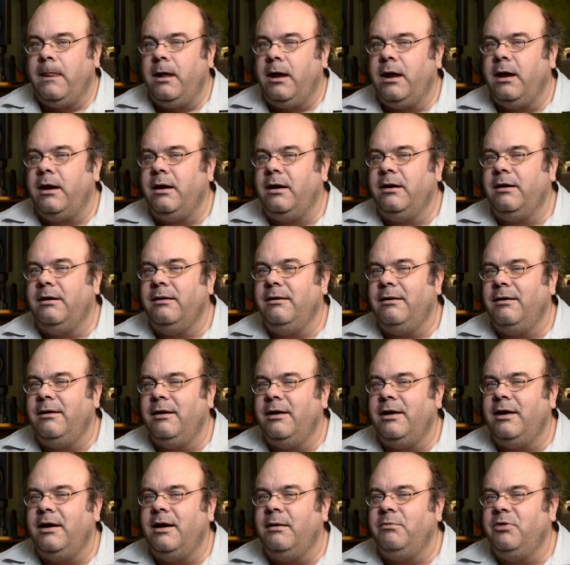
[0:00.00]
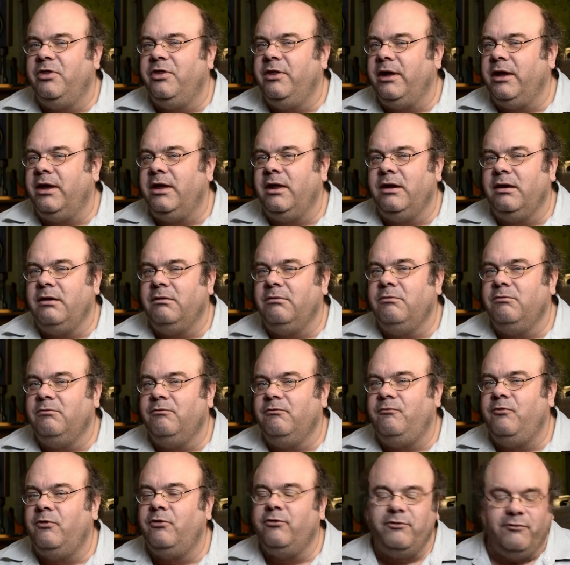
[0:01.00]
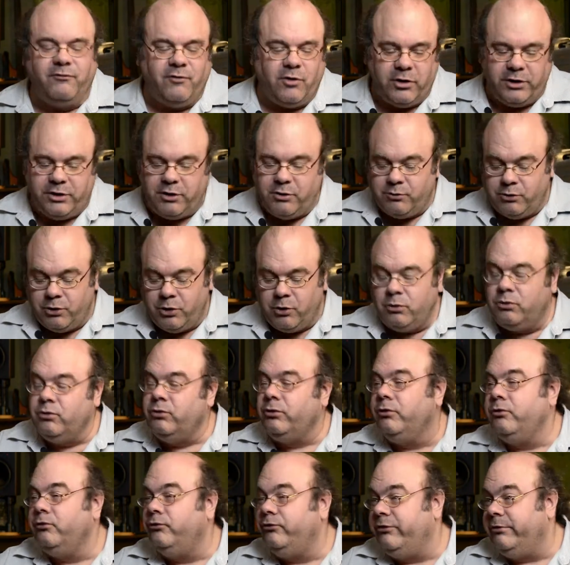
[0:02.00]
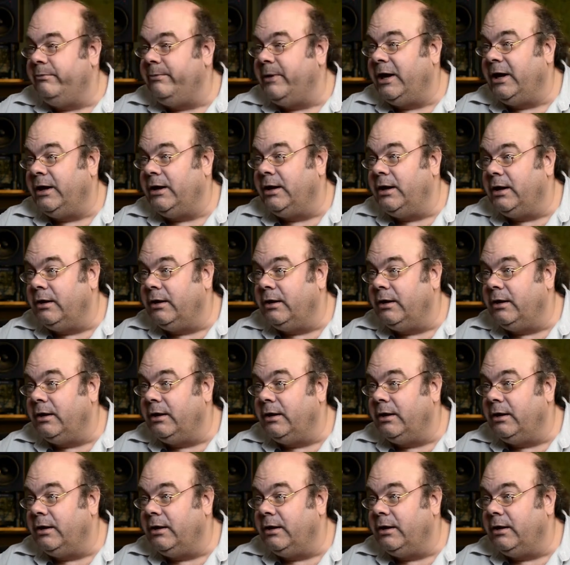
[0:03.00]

And and I'm thinking, first of all, I don't know who Gucci Mane